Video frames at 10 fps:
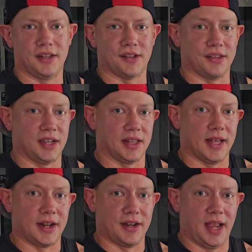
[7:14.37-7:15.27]
It doesn't take a
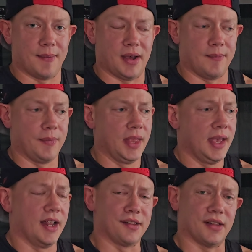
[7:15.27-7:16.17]
lot of your day up
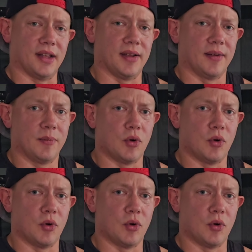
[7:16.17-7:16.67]
peninsula, uh,